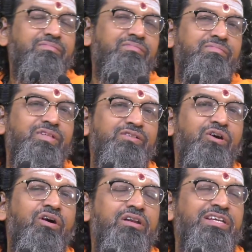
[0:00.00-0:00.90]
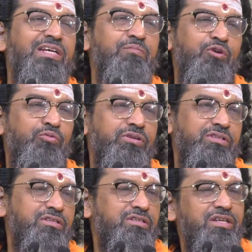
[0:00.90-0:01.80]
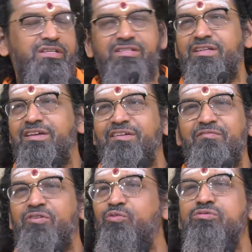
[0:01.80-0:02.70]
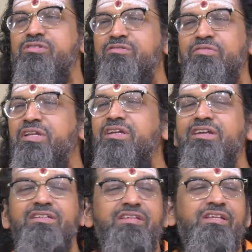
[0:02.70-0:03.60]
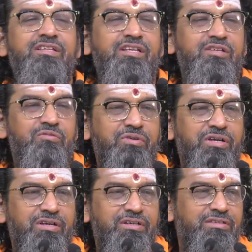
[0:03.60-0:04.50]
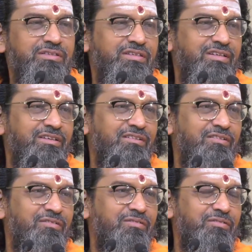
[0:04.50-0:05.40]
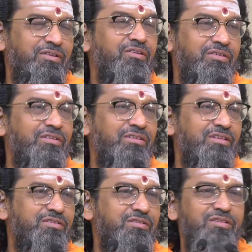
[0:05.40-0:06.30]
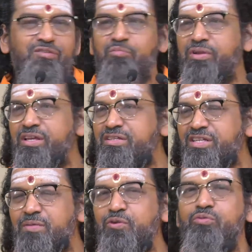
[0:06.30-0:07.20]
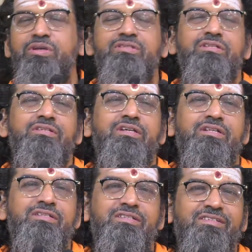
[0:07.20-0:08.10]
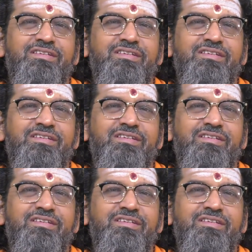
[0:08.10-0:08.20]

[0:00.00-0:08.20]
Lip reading: this hall came into existence. We use very easily these words. No? This place came into existence.